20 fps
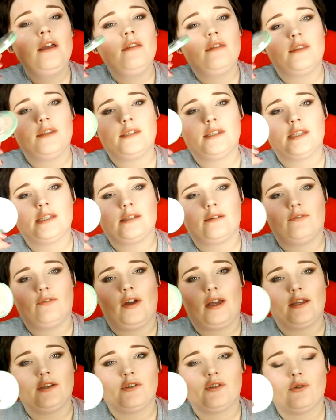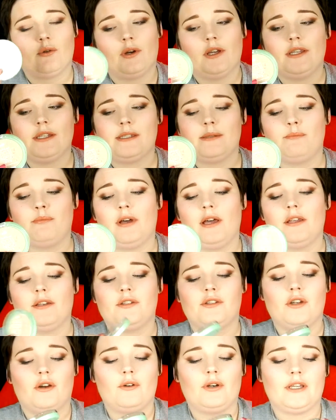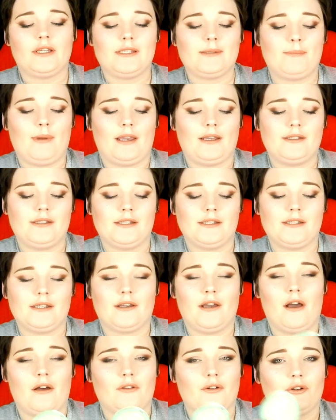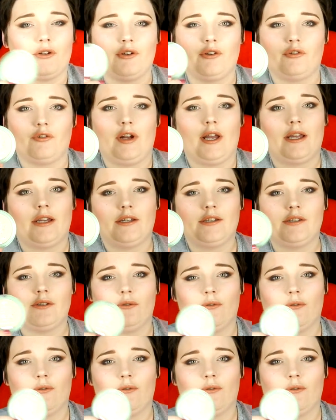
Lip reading: this is a fine choice, but don't expect it to color correct